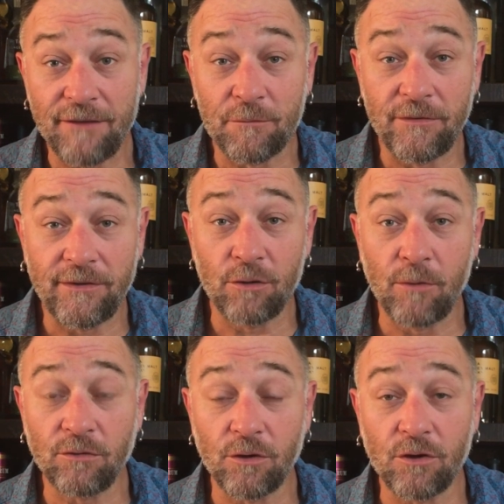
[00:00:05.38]
from
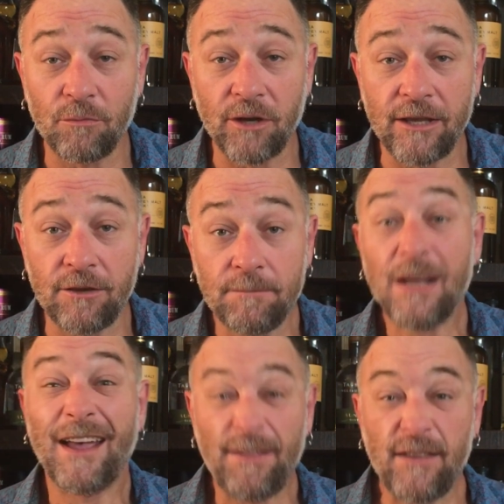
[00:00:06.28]
singlemalt.com.au,
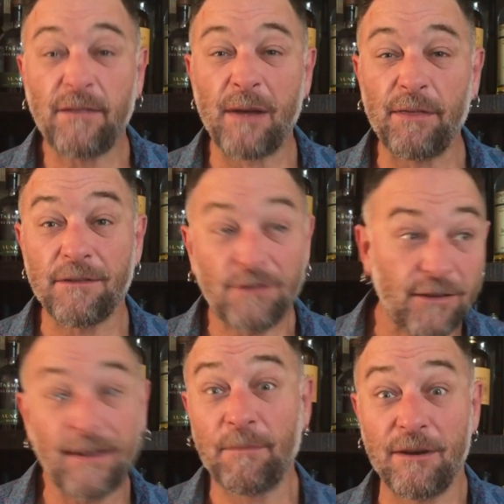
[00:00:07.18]
and this month,
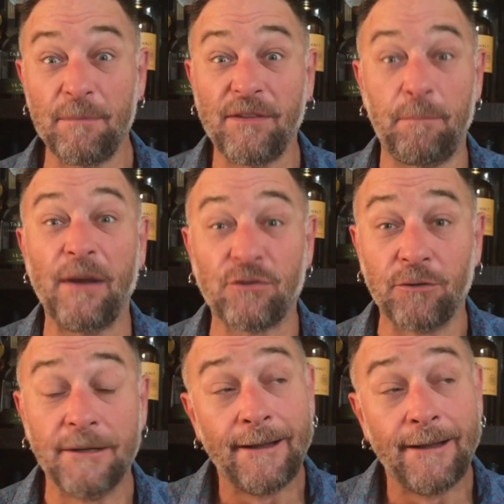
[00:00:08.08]
just something a bit special.